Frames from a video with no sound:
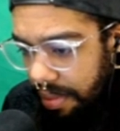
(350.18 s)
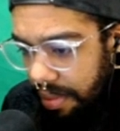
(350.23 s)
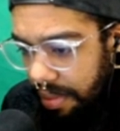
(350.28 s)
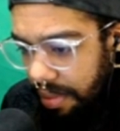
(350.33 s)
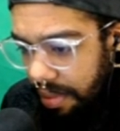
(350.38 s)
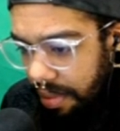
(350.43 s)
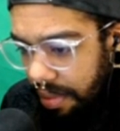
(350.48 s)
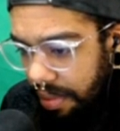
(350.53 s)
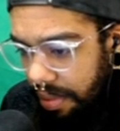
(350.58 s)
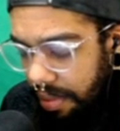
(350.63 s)

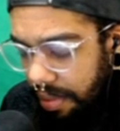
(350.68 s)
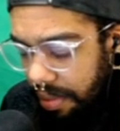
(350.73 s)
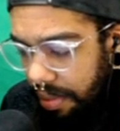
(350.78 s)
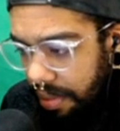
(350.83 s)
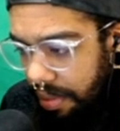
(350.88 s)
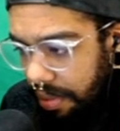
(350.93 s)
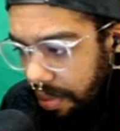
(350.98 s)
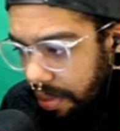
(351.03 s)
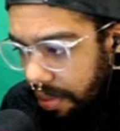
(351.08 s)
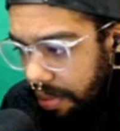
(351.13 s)

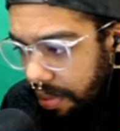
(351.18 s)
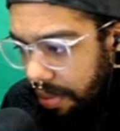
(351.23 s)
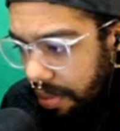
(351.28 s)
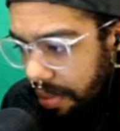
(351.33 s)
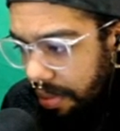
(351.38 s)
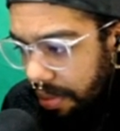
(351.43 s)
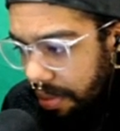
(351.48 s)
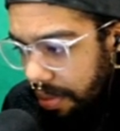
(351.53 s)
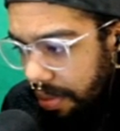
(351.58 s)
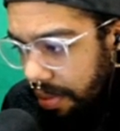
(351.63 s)

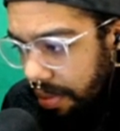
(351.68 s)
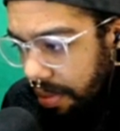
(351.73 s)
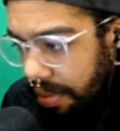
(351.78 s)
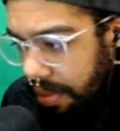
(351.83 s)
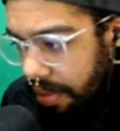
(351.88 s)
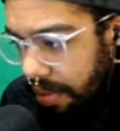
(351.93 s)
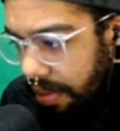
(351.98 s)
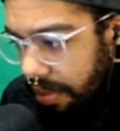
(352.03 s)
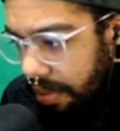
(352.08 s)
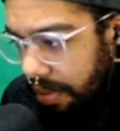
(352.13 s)

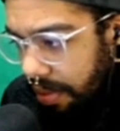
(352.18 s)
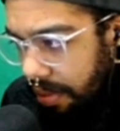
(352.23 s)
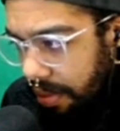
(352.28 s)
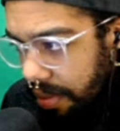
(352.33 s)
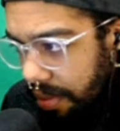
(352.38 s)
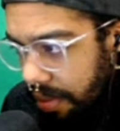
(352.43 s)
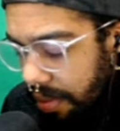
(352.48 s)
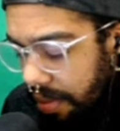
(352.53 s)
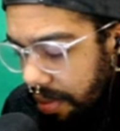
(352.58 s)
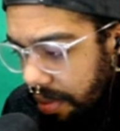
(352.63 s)

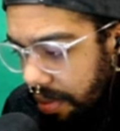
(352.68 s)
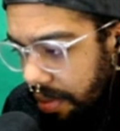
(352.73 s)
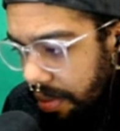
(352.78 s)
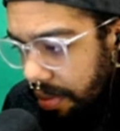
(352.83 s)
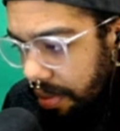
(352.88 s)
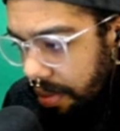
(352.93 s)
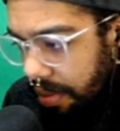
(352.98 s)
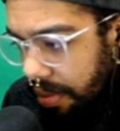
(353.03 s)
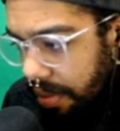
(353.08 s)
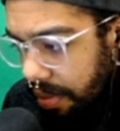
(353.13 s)

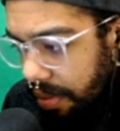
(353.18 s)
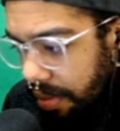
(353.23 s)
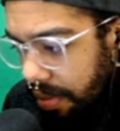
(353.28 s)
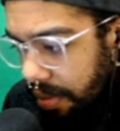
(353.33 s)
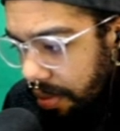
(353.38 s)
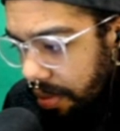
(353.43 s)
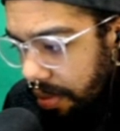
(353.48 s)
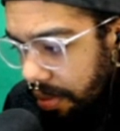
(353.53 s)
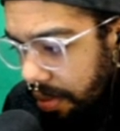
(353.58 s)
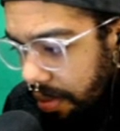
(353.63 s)

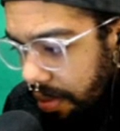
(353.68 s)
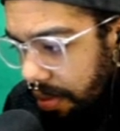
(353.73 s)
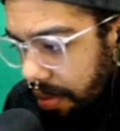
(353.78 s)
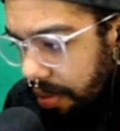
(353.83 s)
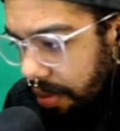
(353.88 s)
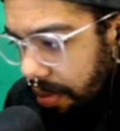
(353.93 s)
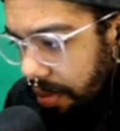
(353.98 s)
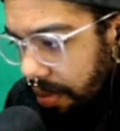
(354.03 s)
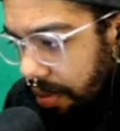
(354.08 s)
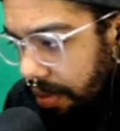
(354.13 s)

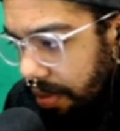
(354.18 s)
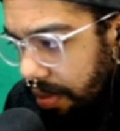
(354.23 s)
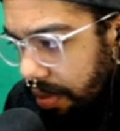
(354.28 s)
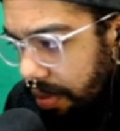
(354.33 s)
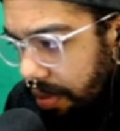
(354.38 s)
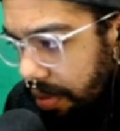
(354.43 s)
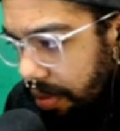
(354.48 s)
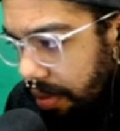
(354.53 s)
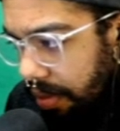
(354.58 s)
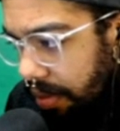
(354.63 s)

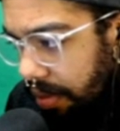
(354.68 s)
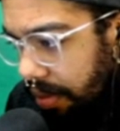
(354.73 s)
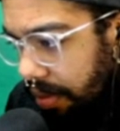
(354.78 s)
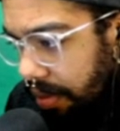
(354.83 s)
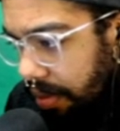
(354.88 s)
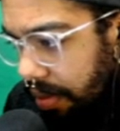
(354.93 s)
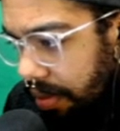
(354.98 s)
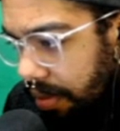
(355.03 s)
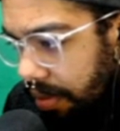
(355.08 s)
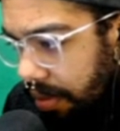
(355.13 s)

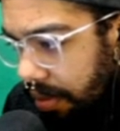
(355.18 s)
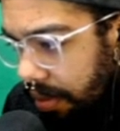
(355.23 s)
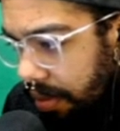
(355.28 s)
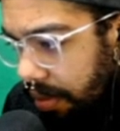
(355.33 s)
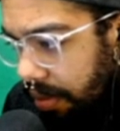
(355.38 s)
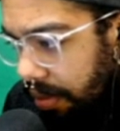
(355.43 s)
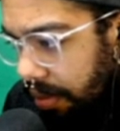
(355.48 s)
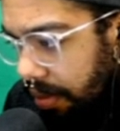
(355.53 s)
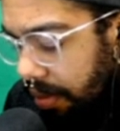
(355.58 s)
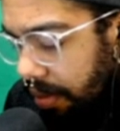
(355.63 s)

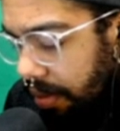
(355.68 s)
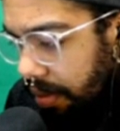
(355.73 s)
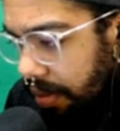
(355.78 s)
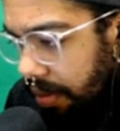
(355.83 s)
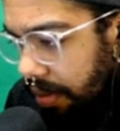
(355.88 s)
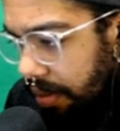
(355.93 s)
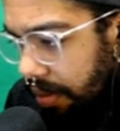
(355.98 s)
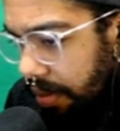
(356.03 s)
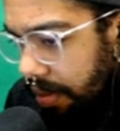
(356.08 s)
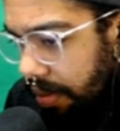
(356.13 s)

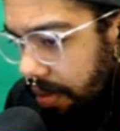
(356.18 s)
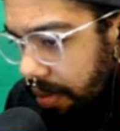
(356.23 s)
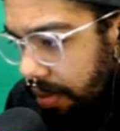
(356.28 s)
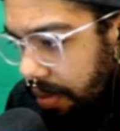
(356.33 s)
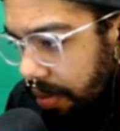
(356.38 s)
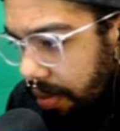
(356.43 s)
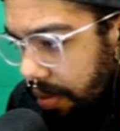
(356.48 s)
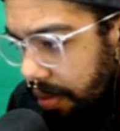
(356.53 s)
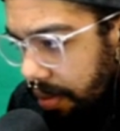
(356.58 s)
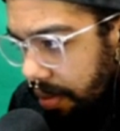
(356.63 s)

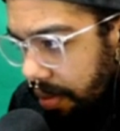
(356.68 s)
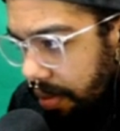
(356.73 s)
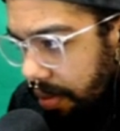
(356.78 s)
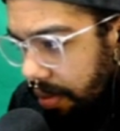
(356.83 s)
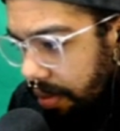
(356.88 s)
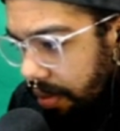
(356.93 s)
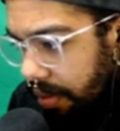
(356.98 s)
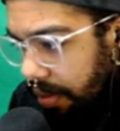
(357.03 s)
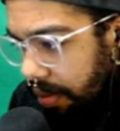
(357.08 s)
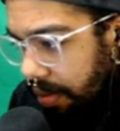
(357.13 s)

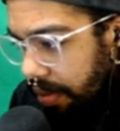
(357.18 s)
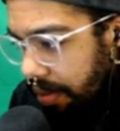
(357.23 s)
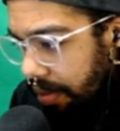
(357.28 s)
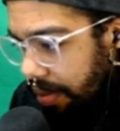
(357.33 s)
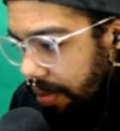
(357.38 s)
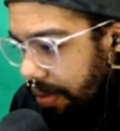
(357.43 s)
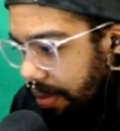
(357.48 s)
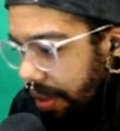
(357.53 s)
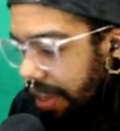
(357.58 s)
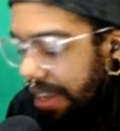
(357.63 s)

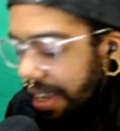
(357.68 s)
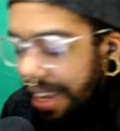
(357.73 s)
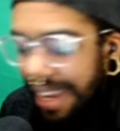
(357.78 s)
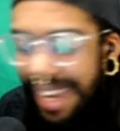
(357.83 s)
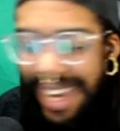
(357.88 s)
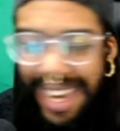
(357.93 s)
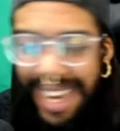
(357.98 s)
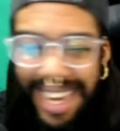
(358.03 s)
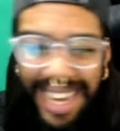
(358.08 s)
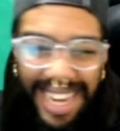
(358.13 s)
No words are spoken by the person on screen.